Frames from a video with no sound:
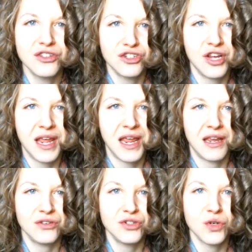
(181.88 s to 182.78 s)

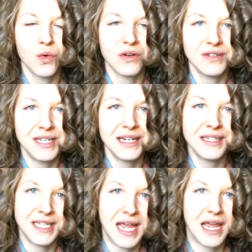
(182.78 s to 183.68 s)
change or
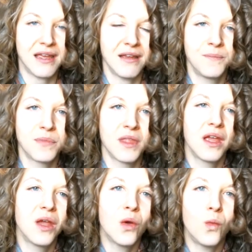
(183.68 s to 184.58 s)
dictate
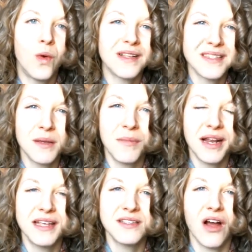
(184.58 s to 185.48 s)
what
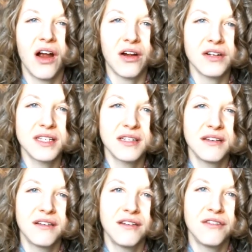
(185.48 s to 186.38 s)
somebody's heart
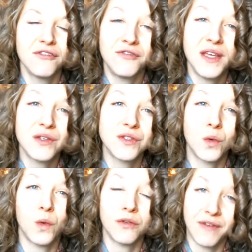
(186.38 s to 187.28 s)
feels
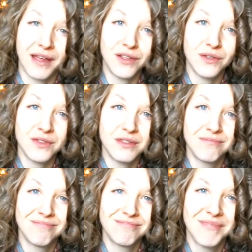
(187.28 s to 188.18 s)
or values
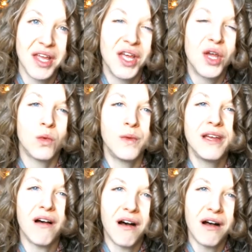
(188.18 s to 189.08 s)

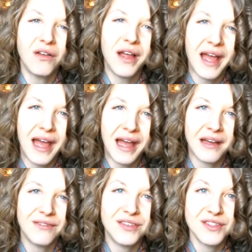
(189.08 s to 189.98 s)
we all
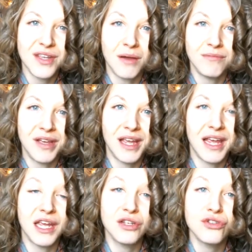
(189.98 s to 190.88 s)
have some
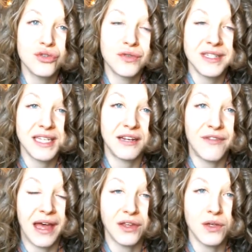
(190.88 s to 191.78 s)
intrinsic
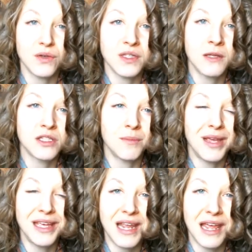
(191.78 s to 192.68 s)
values, some
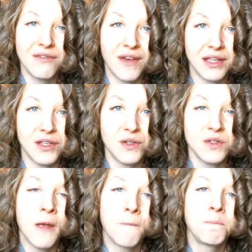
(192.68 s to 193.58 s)
innate
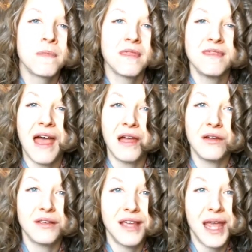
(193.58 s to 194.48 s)
values that
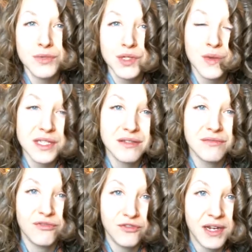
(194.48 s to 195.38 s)
came to us
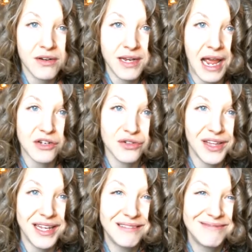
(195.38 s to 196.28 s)
very
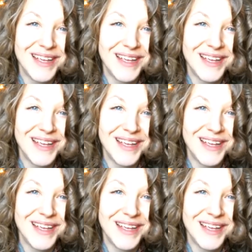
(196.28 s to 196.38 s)
naturally.